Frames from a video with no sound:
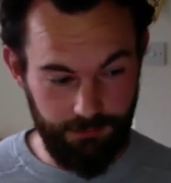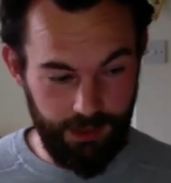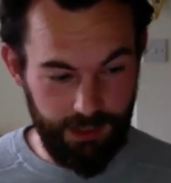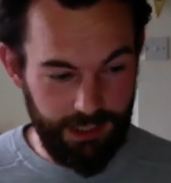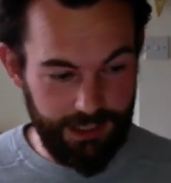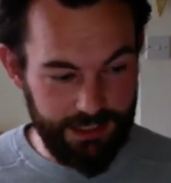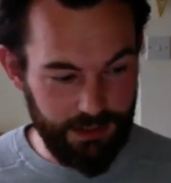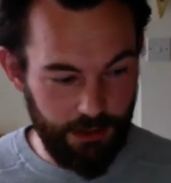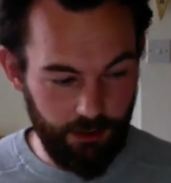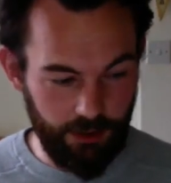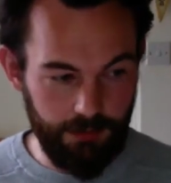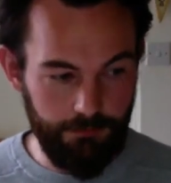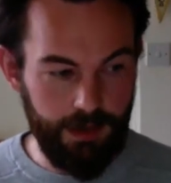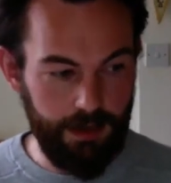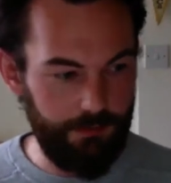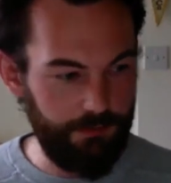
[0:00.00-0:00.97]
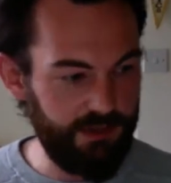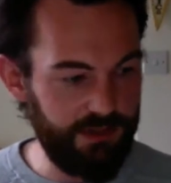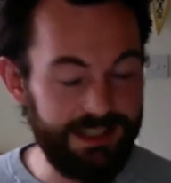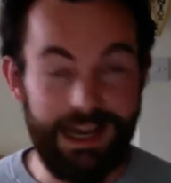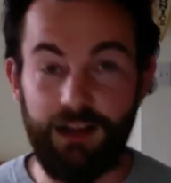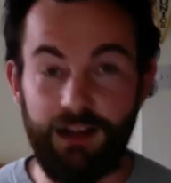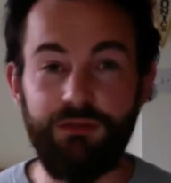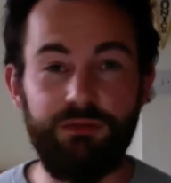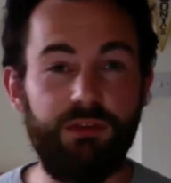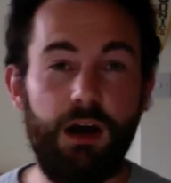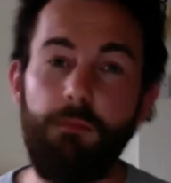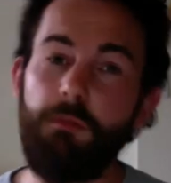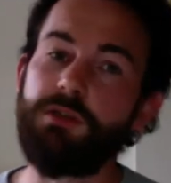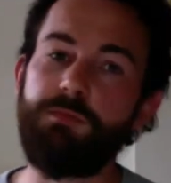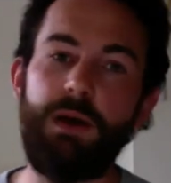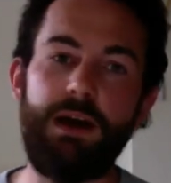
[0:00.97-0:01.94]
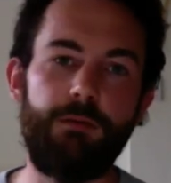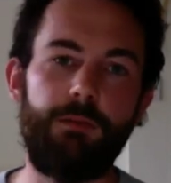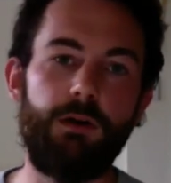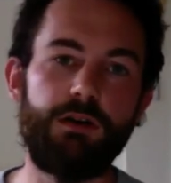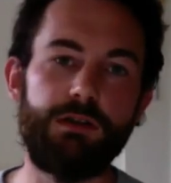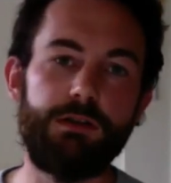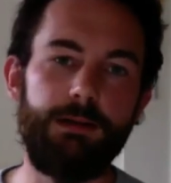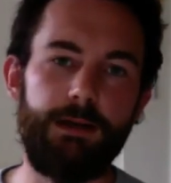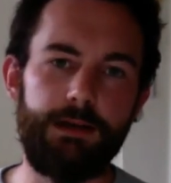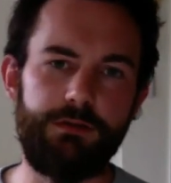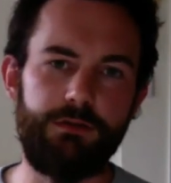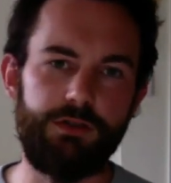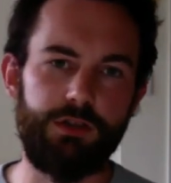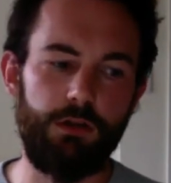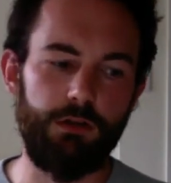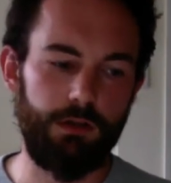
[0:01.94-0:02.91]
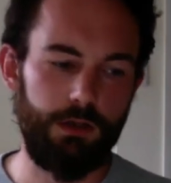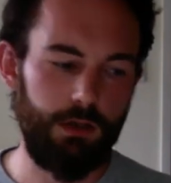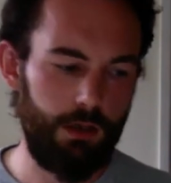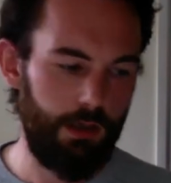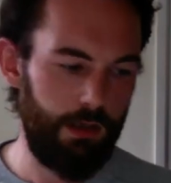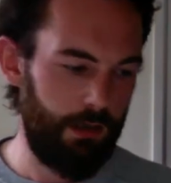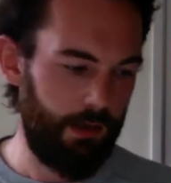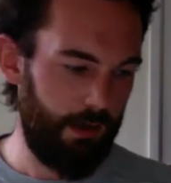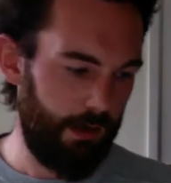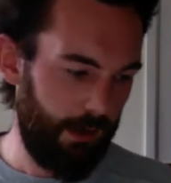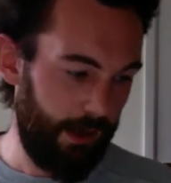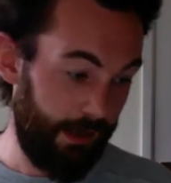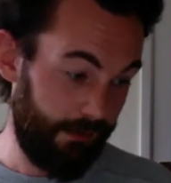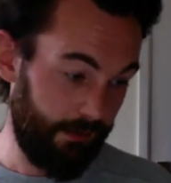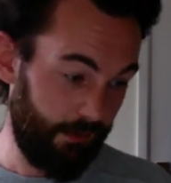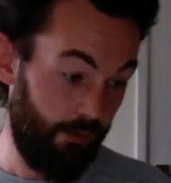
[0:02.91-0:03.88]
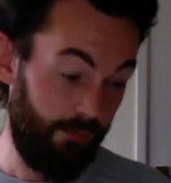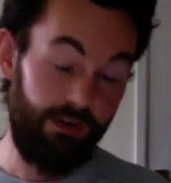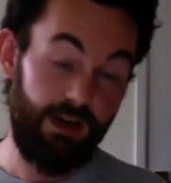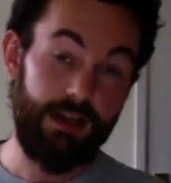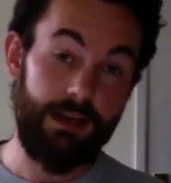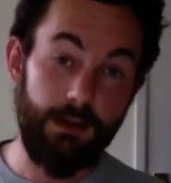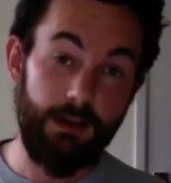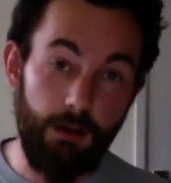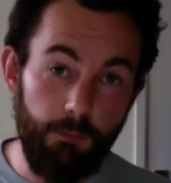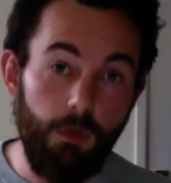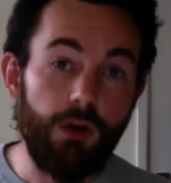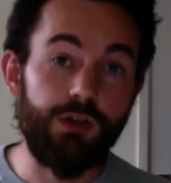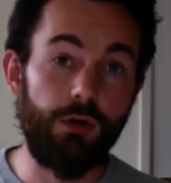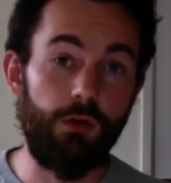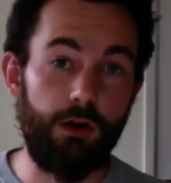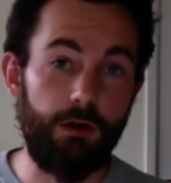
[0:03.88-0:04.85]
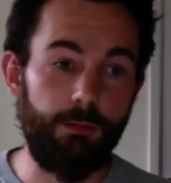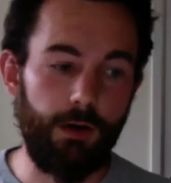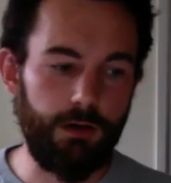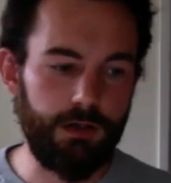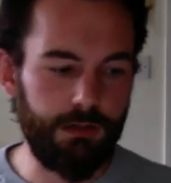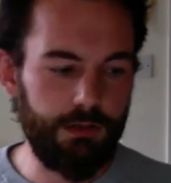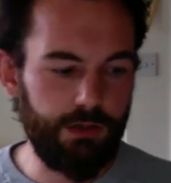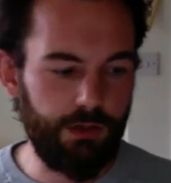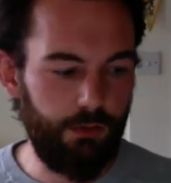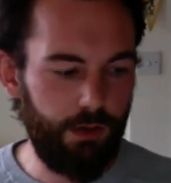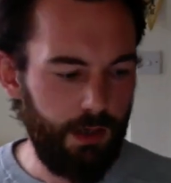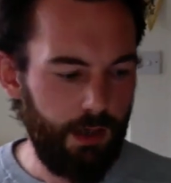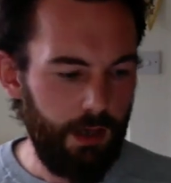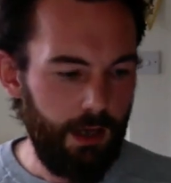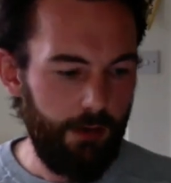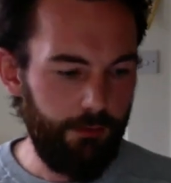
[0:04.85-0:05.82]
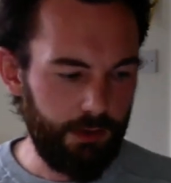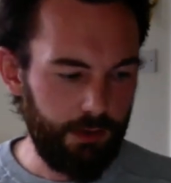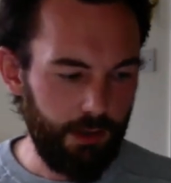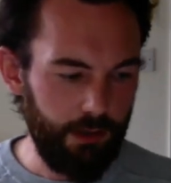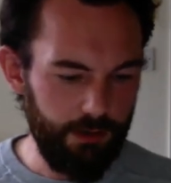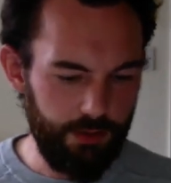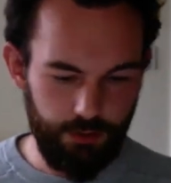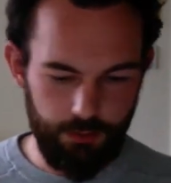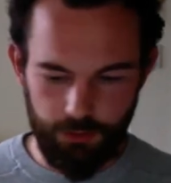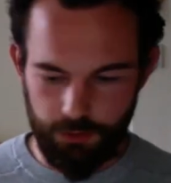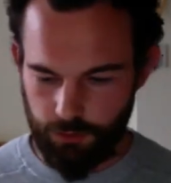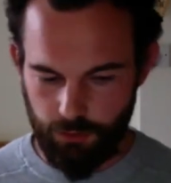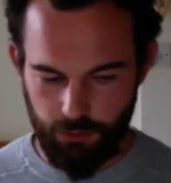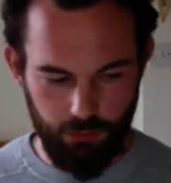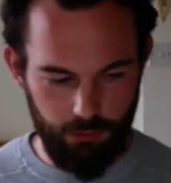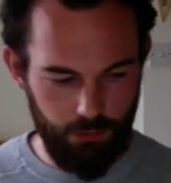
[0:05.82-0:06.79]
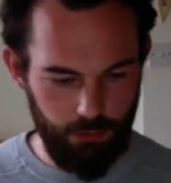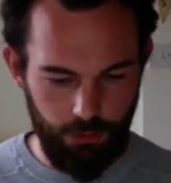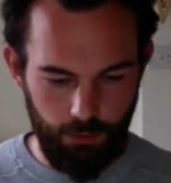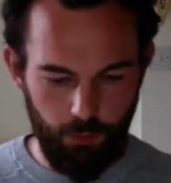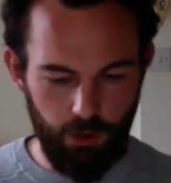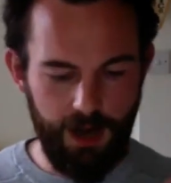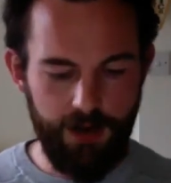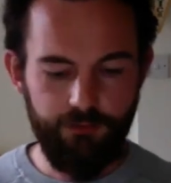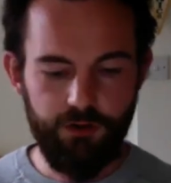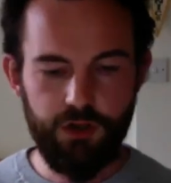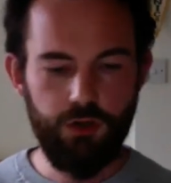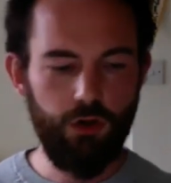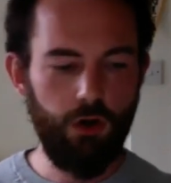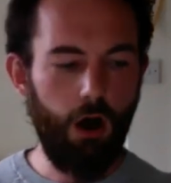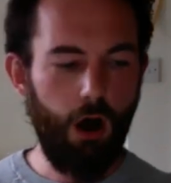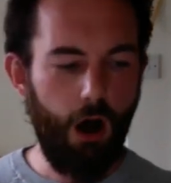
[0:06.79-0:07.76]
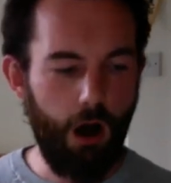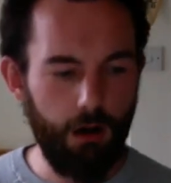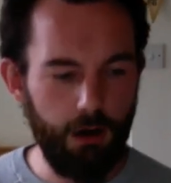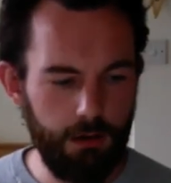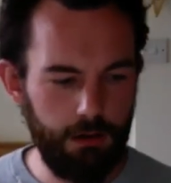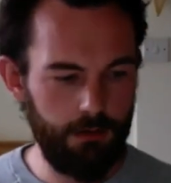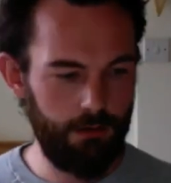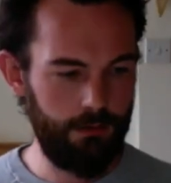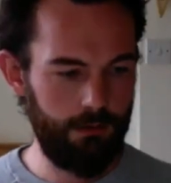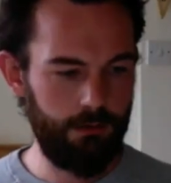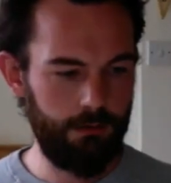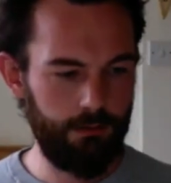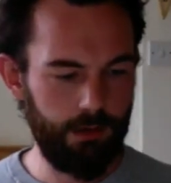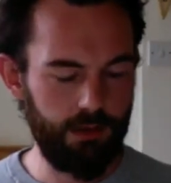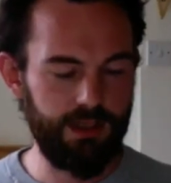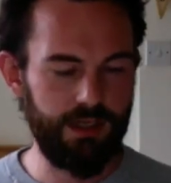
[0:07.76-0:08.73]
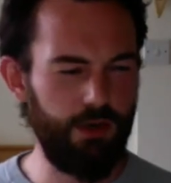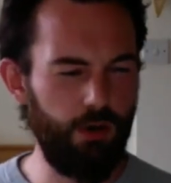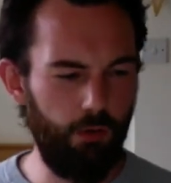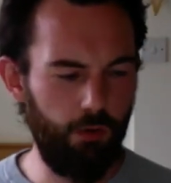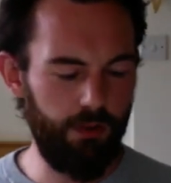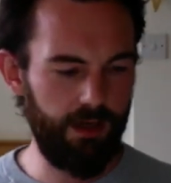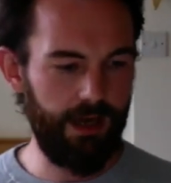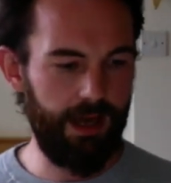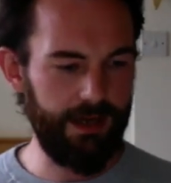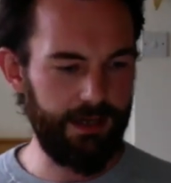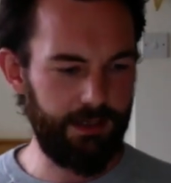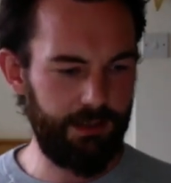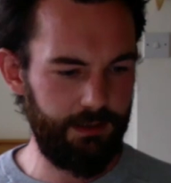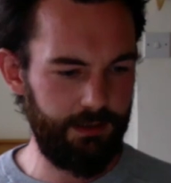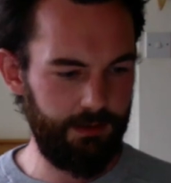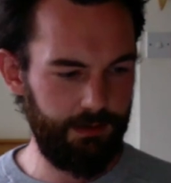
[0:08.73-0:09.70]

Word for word: at least looking at my own self, a much better person as a result, and hopefully a much holier person. So I would encourage you to, wherever you are, because I know that like,